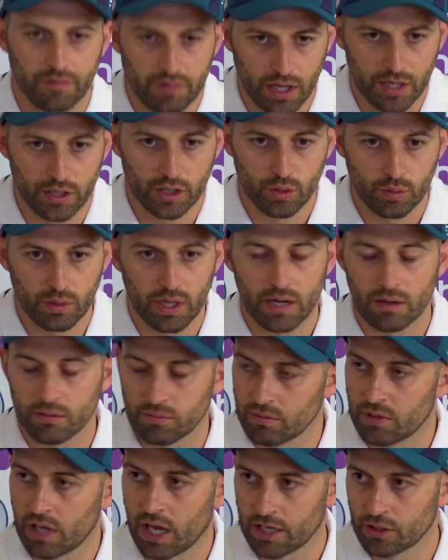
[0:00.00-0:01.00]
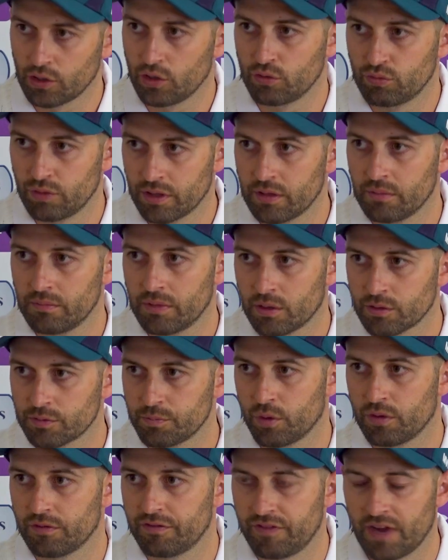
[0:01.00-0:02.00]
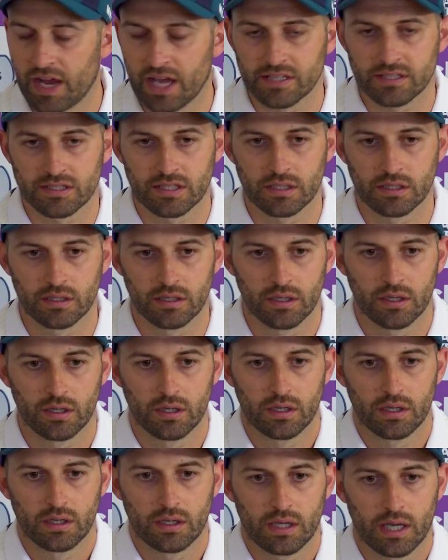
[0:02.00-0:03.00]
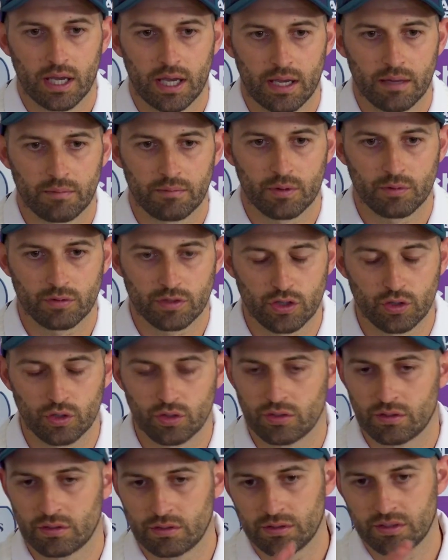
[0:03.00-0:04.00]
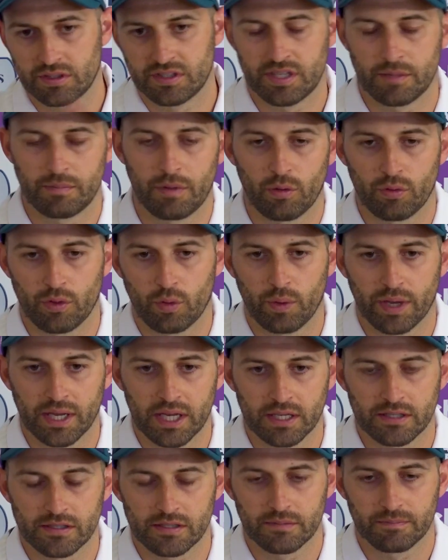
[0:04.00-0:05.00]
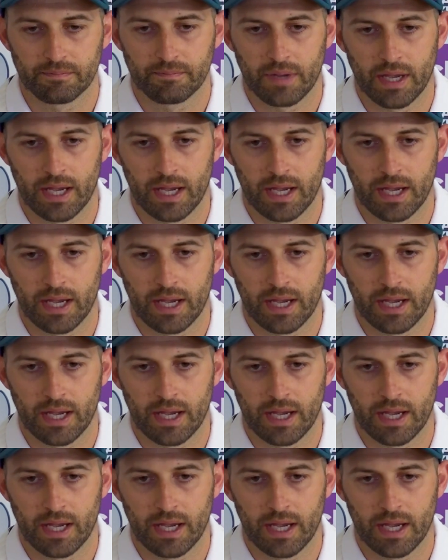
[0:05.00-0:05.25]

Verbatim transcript: I knew that I had good rhythm and I was bowling fast, and there was good zip out the wicket.